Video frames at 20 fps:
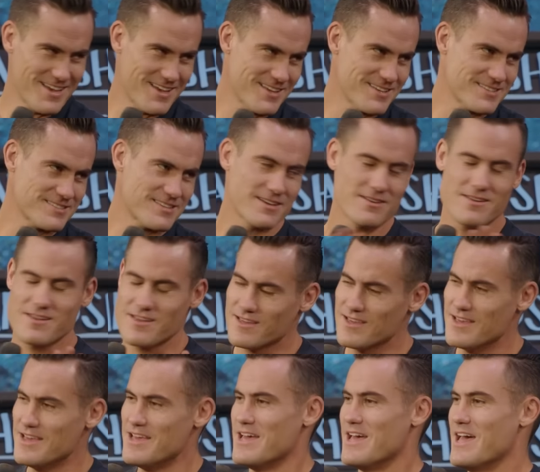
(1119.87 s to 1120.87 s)
I was like, yeah.
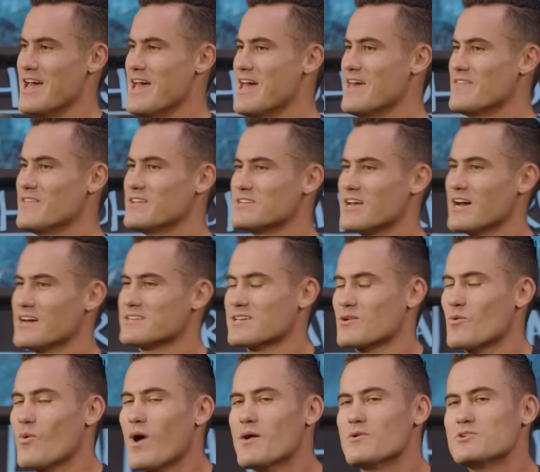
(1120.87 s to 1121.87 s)
And then I was
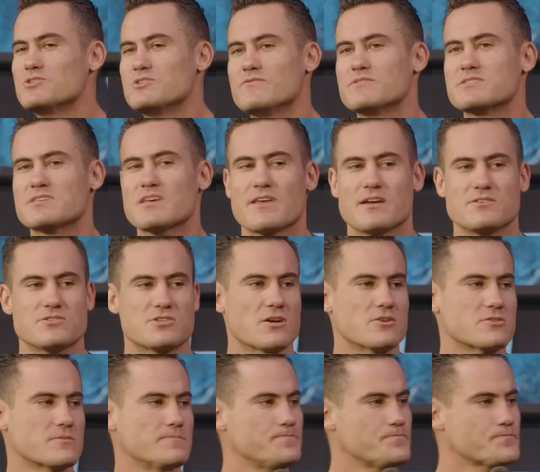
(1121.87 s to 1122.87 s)
like, why would you even say that? She
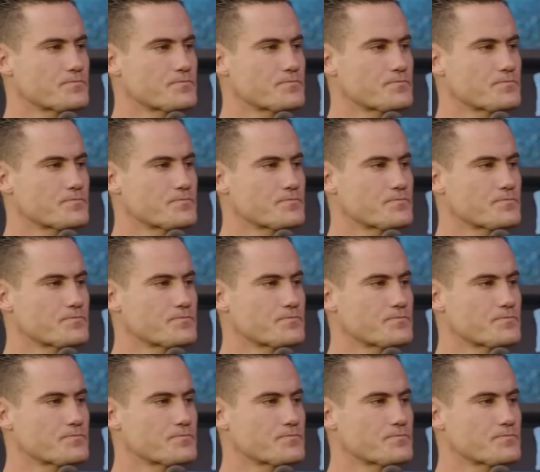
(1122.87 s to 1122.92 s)
goes,